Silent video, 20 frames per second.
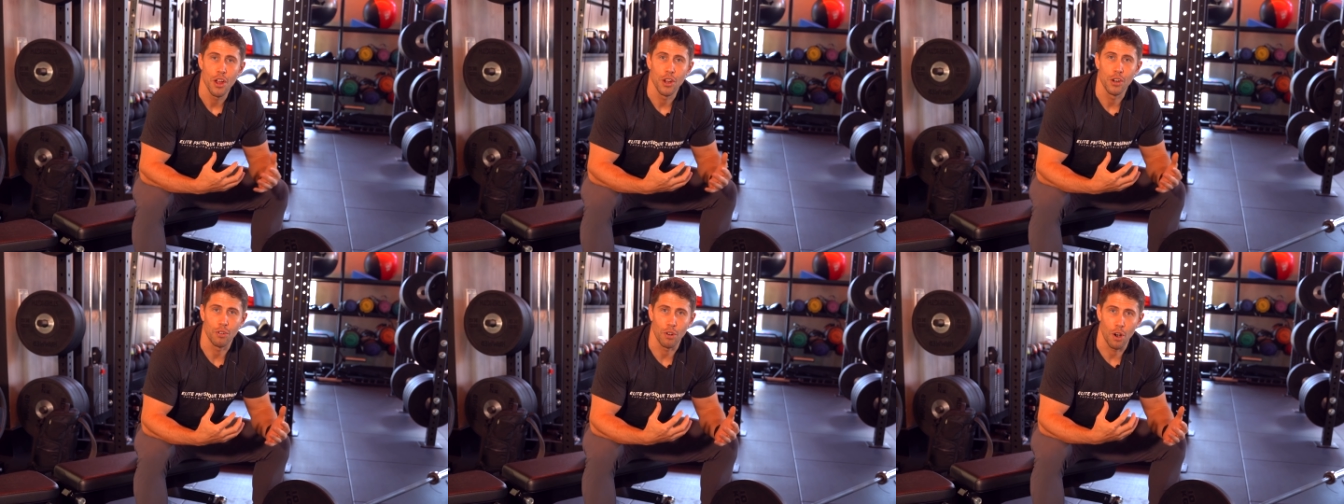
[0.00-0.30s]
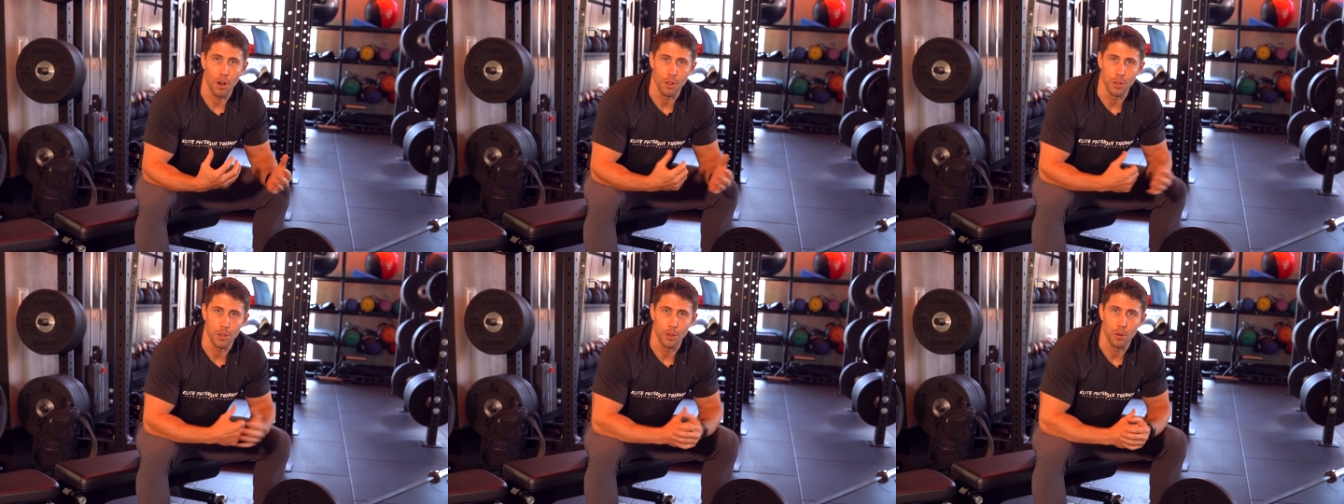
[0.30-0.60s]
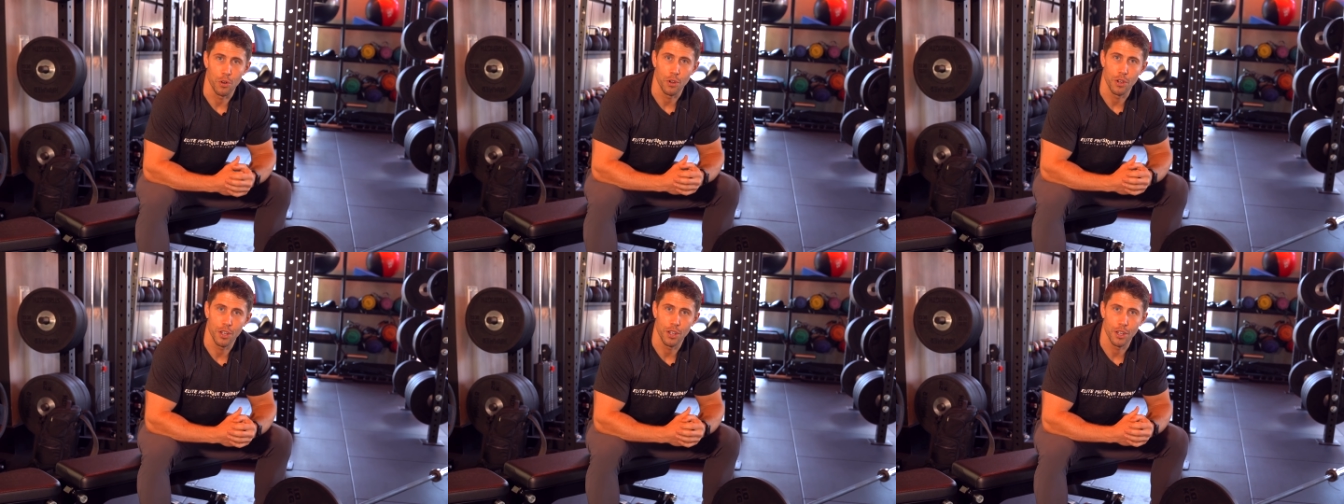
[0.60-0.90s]
grow
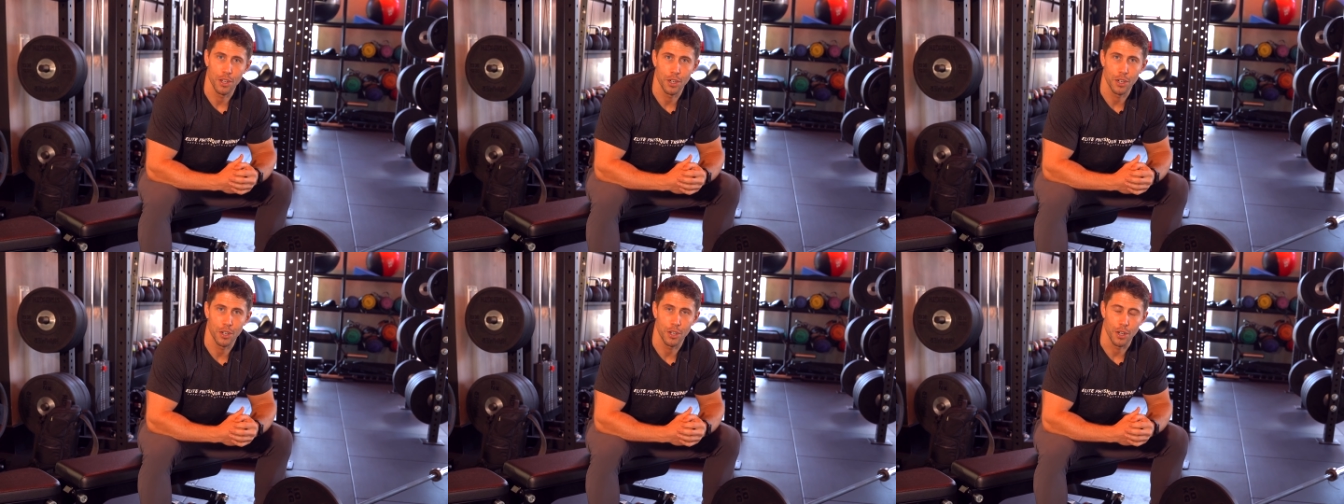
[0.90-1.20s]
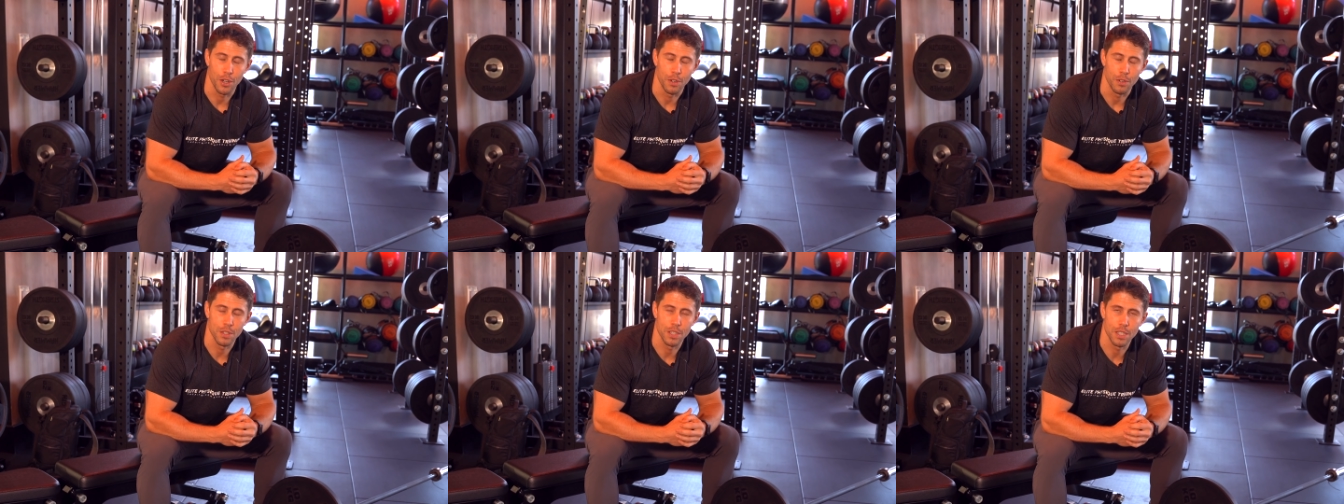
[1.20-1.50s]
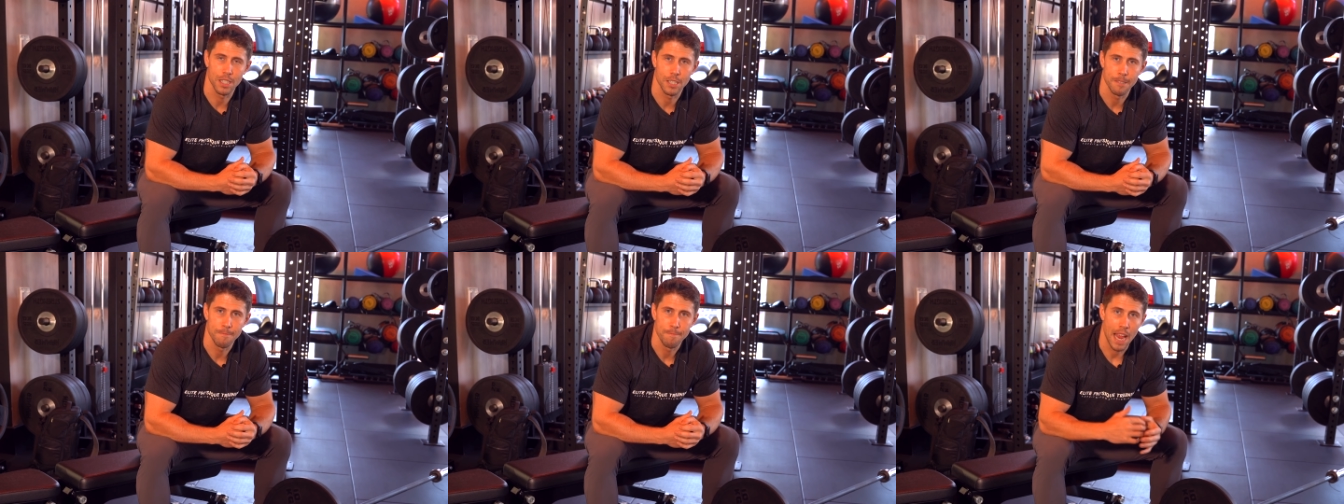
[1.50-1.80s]
your
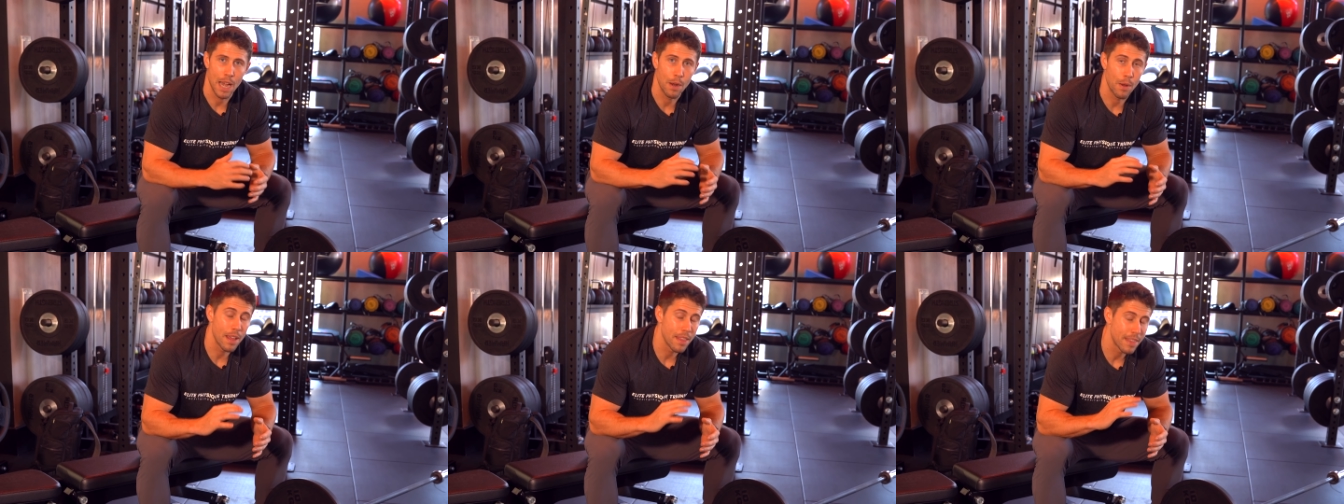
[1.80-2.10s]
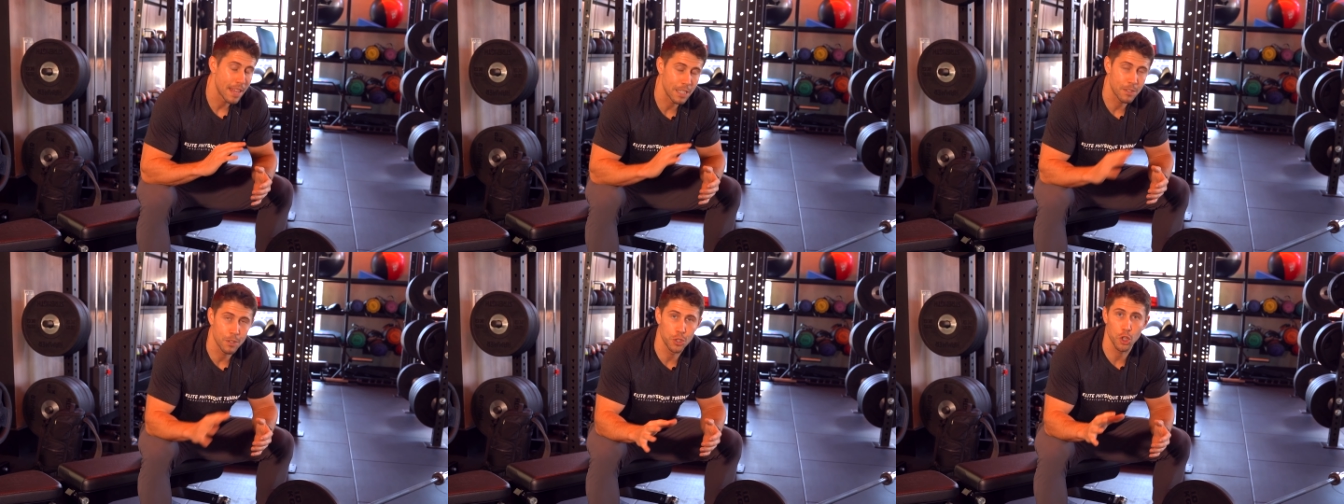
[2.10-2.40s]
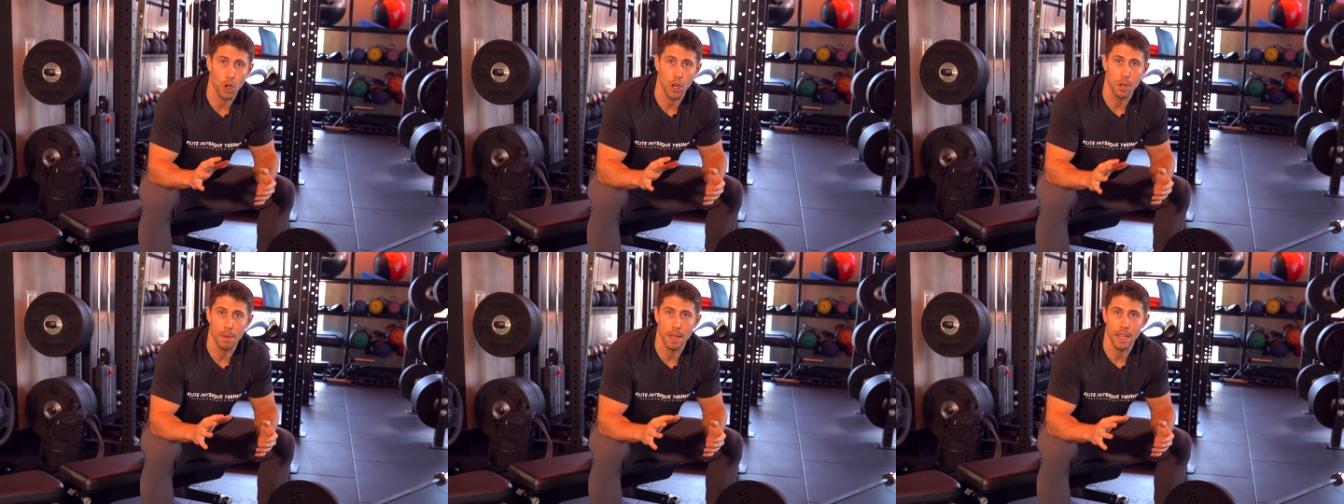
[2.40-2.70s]
glutes. Anyway, thanks for
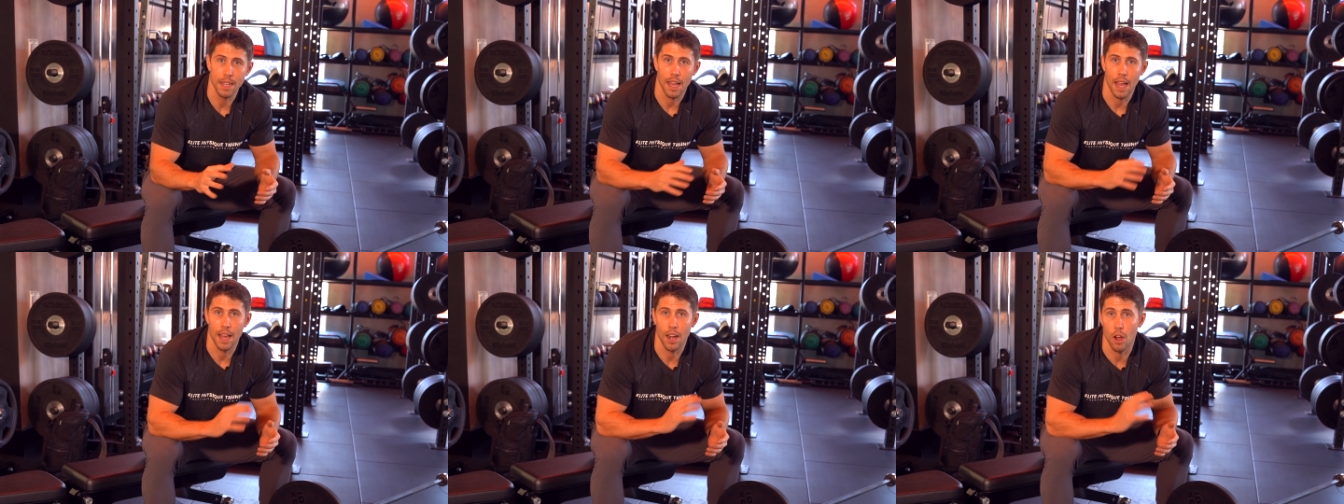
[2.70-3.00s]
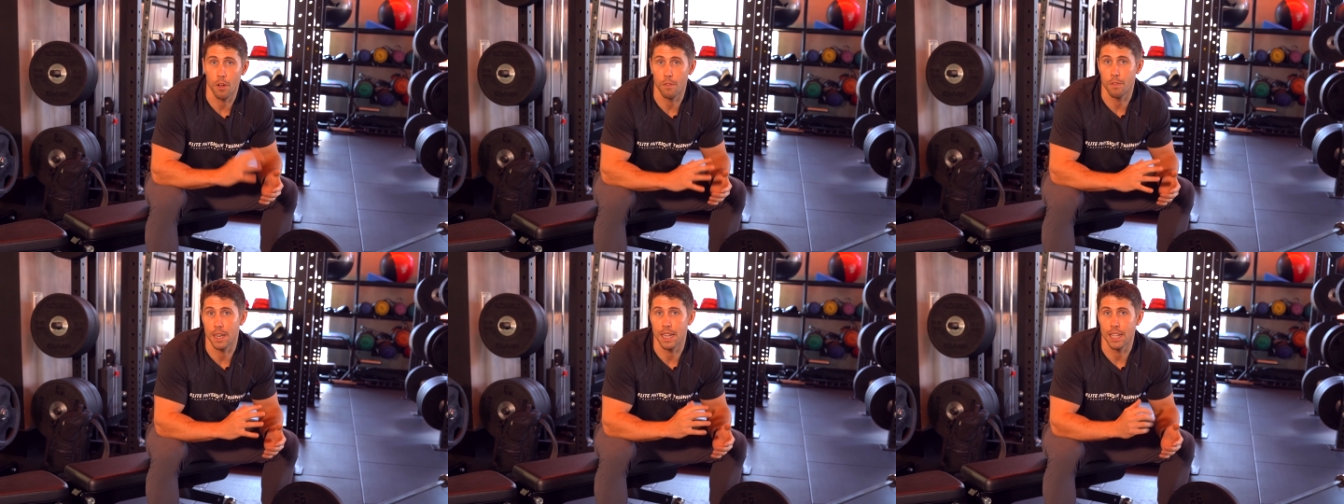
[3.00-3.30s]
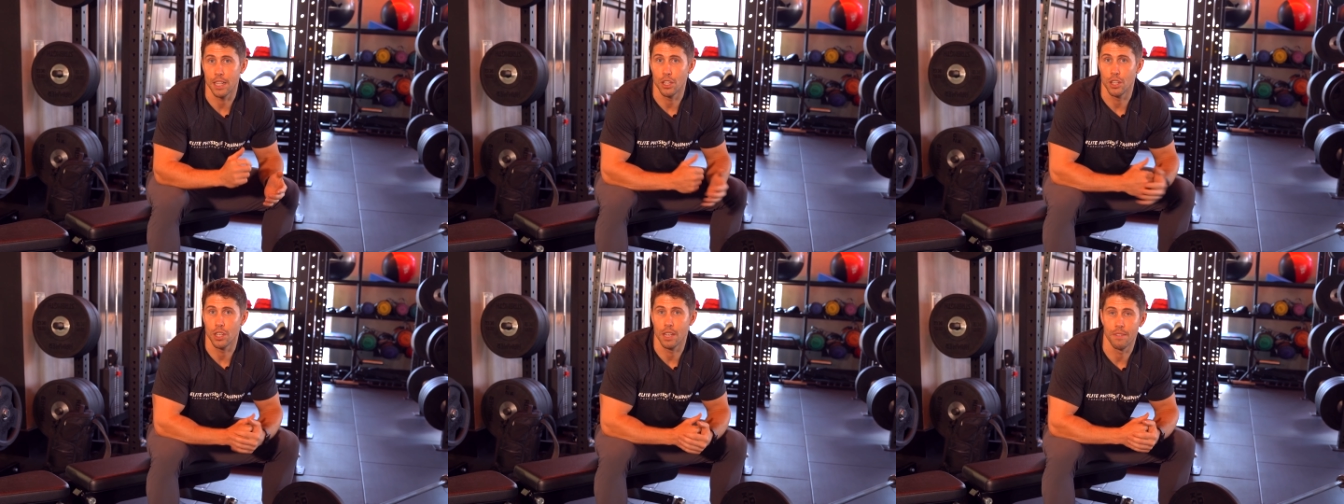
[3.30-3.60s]
joining me and
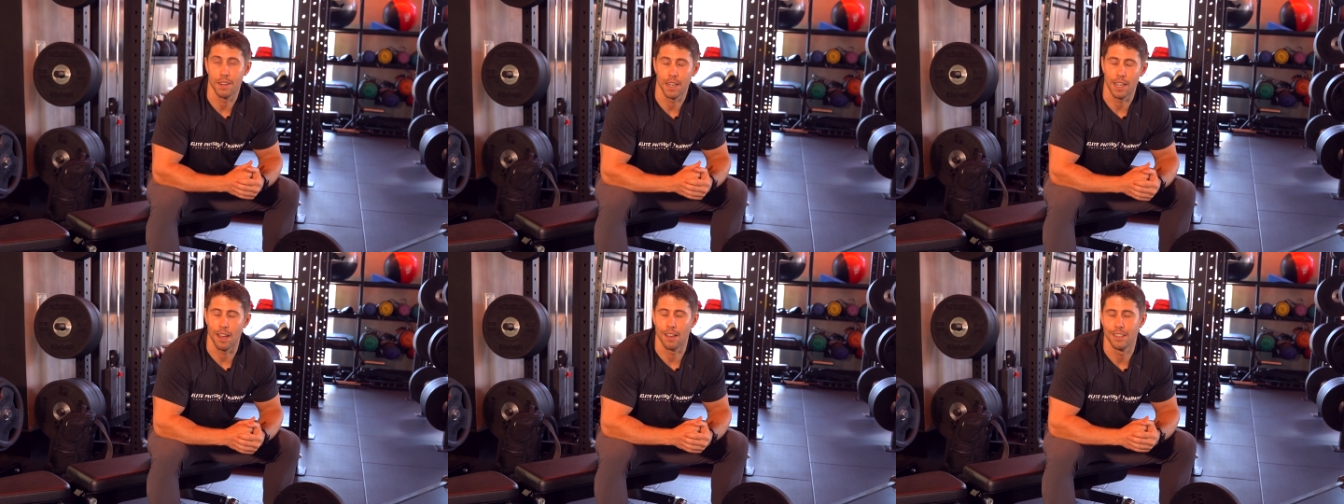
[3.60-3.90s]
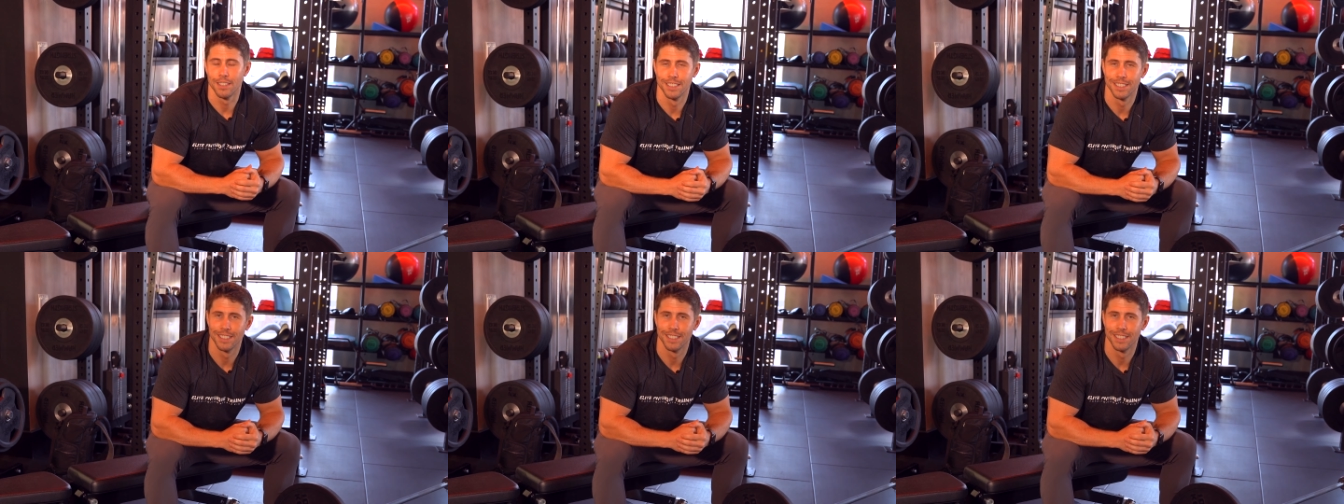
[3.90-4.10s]
hopefully you give it a go.